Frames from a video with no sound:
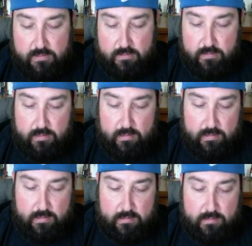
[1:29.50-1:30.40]

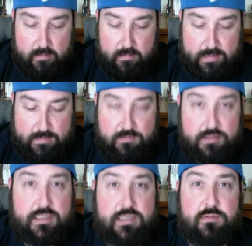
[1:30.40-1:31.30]
and that
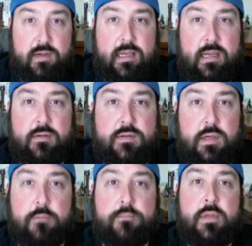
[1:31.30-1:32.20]
spreadsheet's right here.
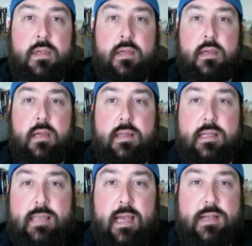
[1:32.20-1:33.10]
So
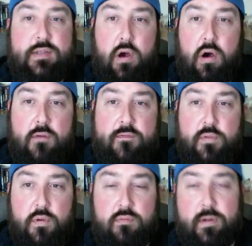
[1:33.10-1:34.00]
this has all
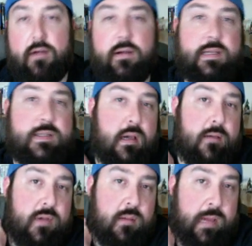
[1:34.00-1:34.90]
four rarities
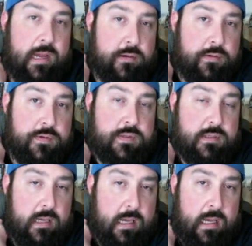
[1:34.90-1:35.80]
of commanders
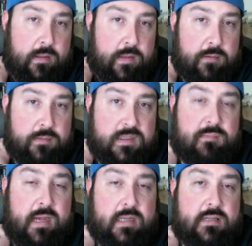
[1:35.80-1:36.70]
and their
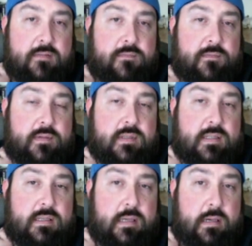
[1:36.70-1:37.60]
respective
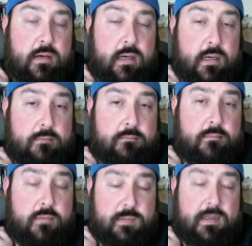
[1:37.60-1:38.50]
skill, uh,
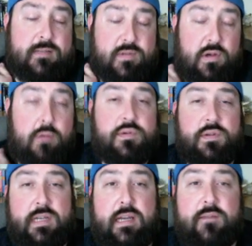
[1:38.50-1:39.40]
respective sculptures
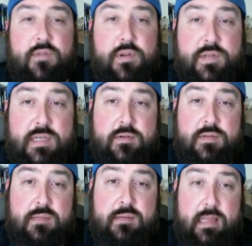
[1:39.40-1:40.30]
needed for their skills
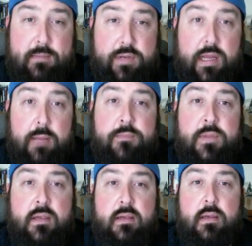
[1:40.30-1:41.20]
to be leveled up.
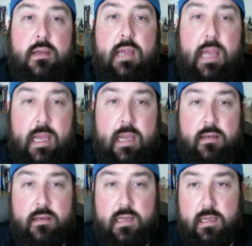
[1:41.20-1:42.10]
And
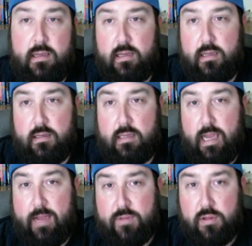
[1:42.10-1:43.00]
you
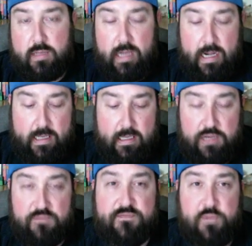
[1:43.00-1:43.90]
have to look at it
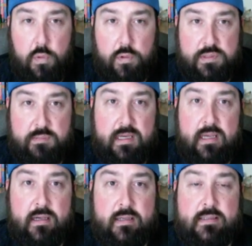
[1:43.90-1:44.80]
in fours
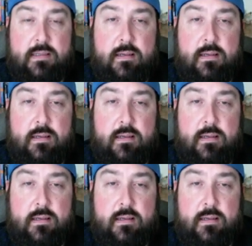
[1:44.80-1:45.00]
because